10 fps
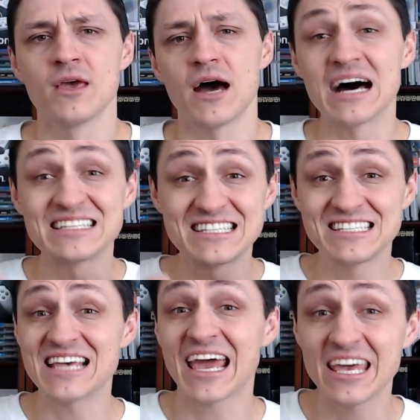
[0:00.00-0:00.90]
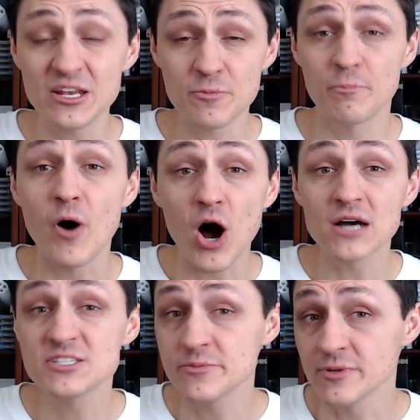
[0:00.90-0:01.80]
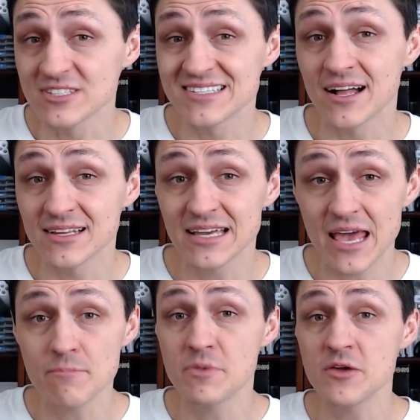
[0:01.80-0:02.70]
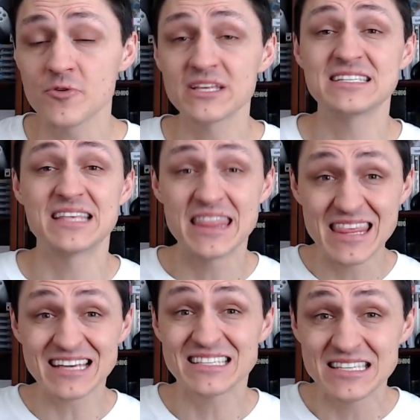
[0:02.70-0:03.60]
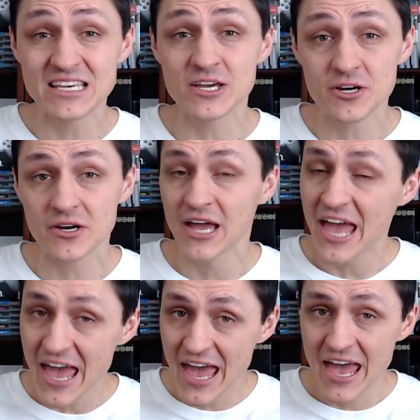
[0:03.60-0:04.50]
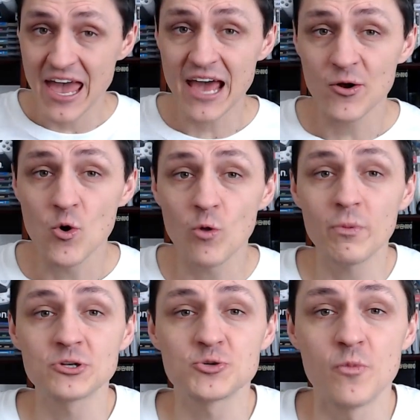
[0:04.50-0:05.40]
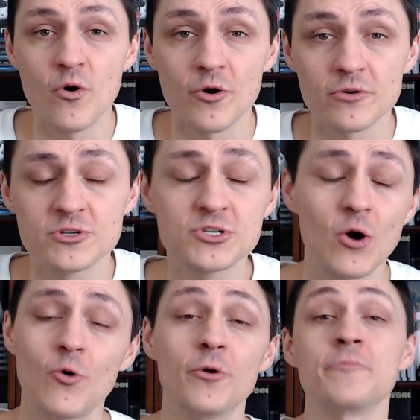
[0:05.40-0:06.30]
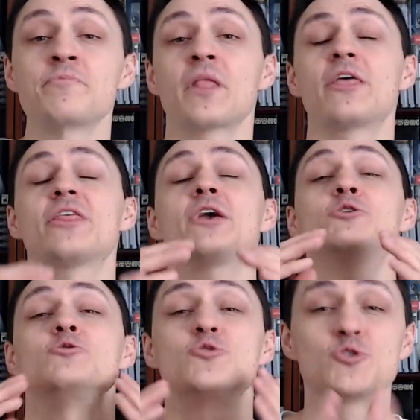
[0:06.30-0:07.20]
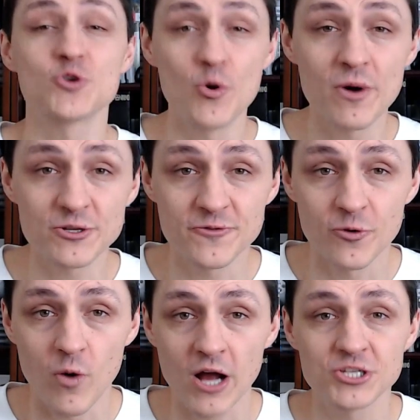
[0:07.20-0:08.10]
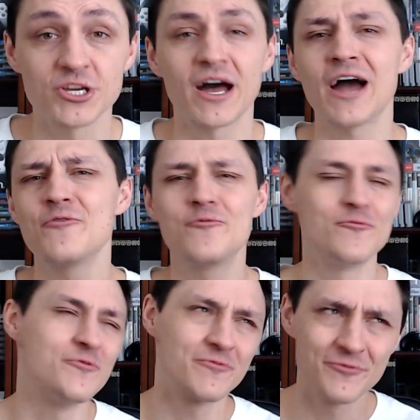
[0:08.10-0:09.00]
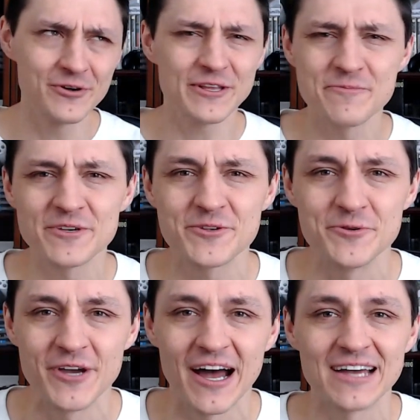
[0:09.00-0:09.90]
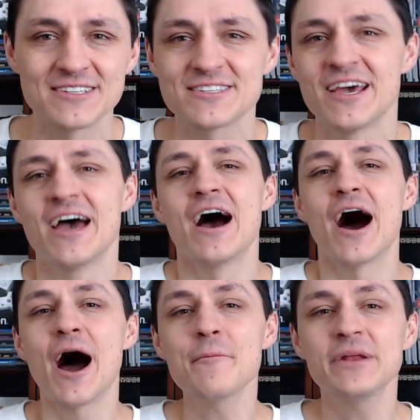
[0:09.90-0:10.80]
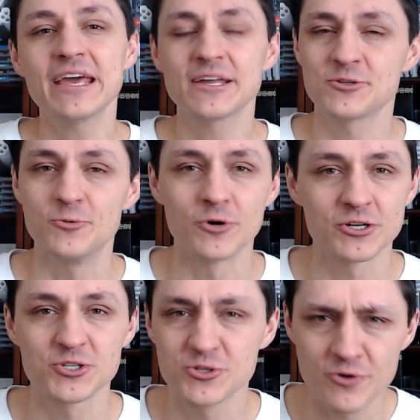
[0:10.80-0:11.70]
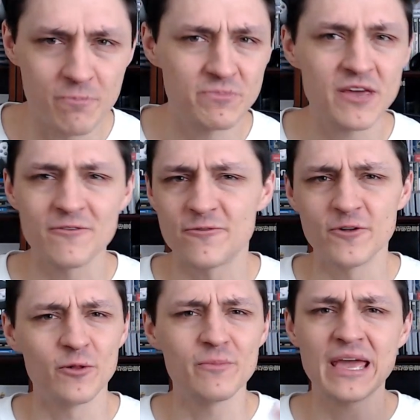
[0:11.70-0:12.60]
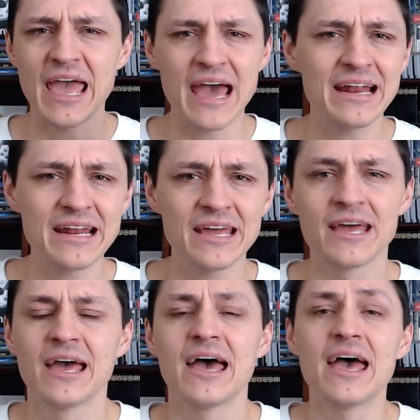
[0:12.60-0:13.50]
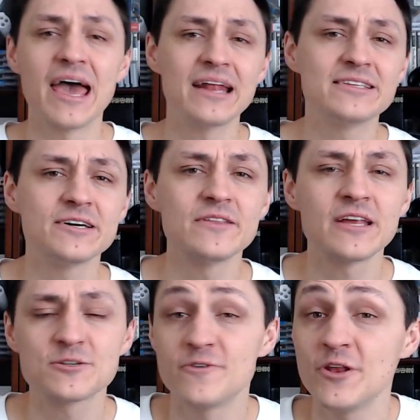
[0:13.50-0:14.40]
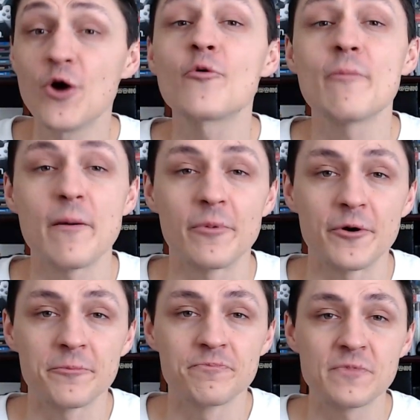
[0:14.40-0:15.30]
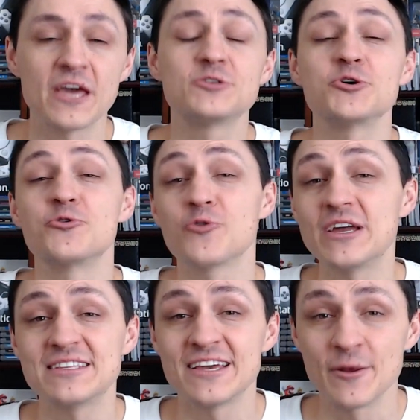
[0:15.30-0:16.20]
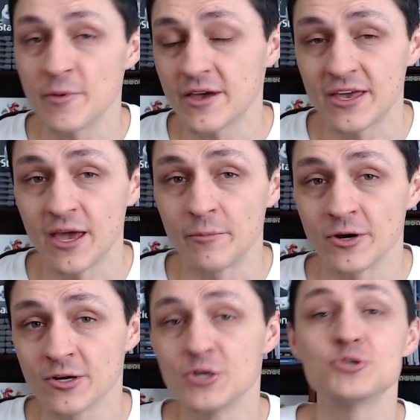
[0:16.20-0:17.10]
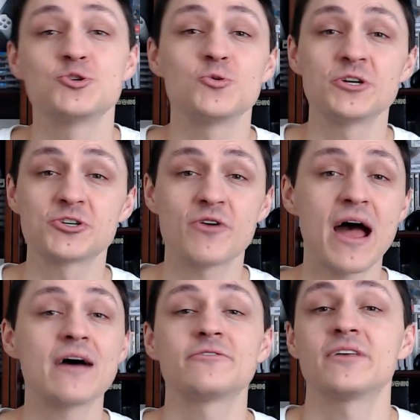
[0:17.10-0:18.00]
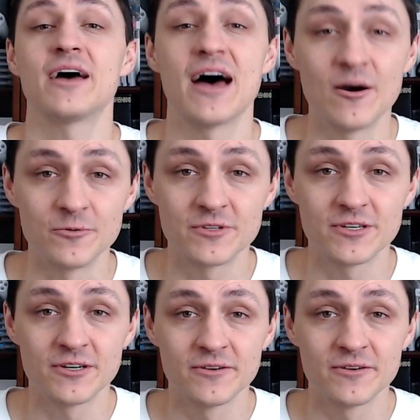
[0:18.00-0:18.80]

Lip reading: a second possible Zelda game being released this year, and a whole bunch more. So, thank you so much for watching. I really missed you guys. I'm going to get to work scripting, filming, editing, and until the next video, remember, it's a great day to be a gamer. Switchcraft out.